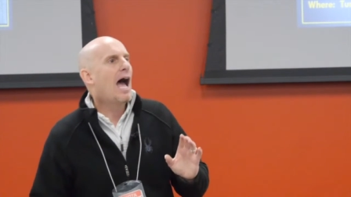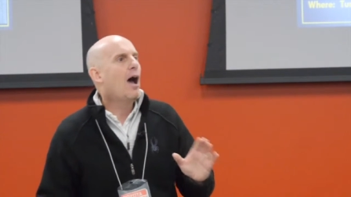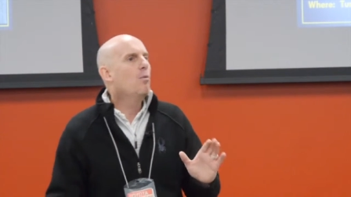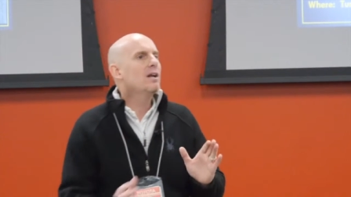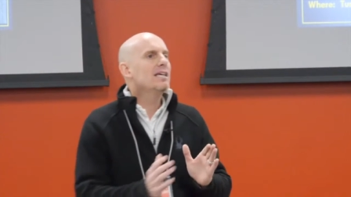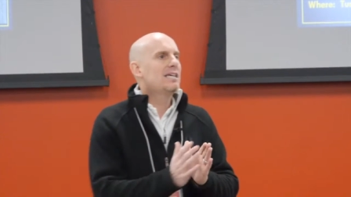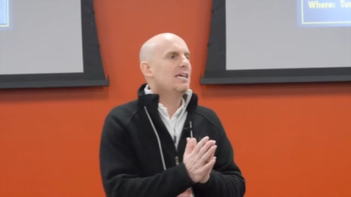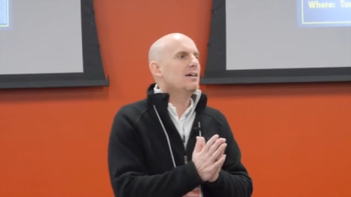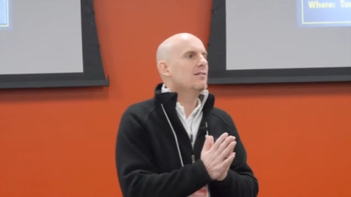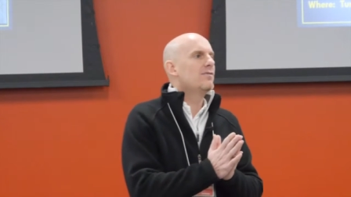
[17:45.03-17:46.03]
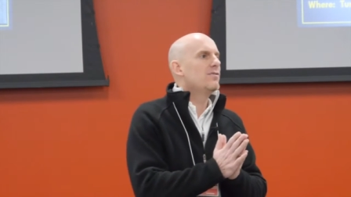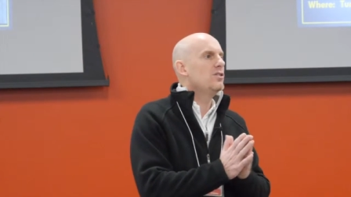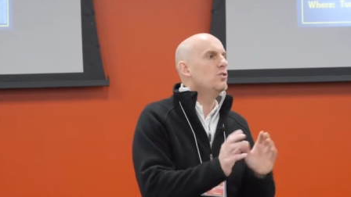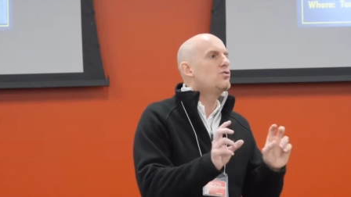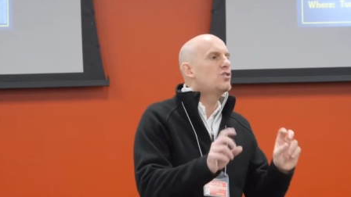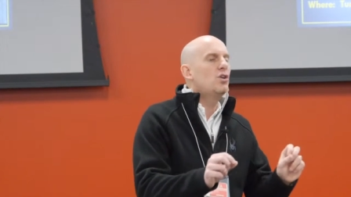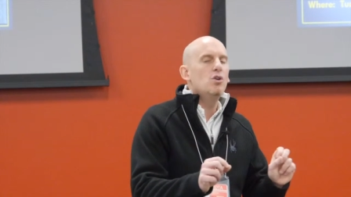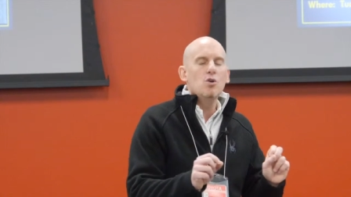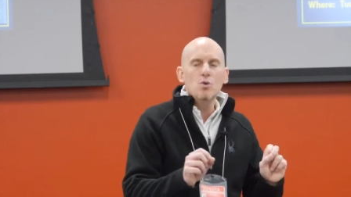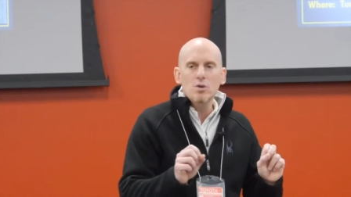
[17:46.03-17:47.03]
I want to give you
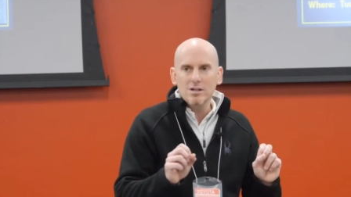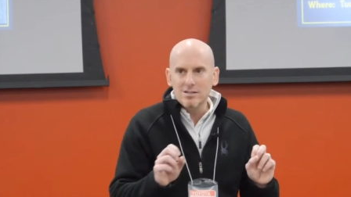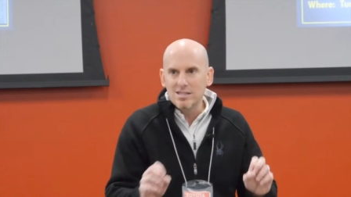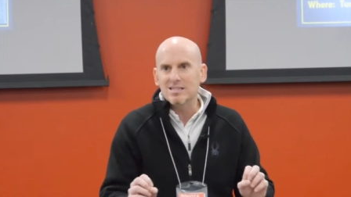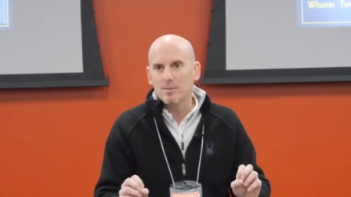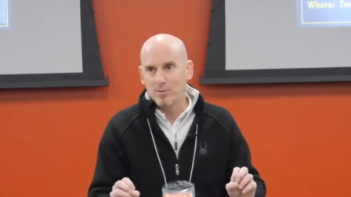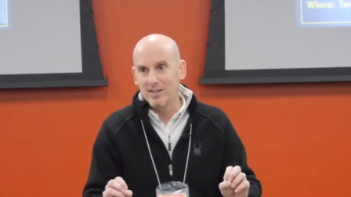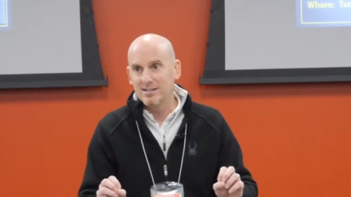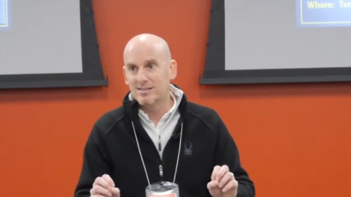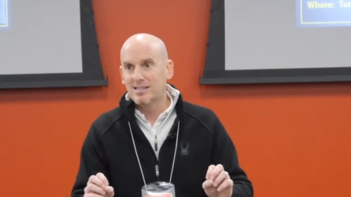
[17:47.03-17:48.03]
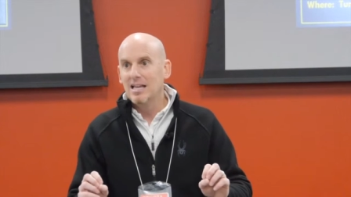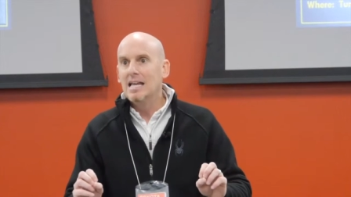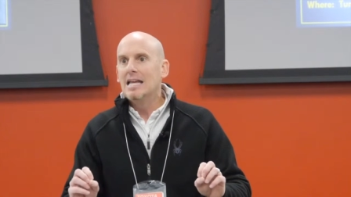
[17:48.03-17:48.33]
two disciplines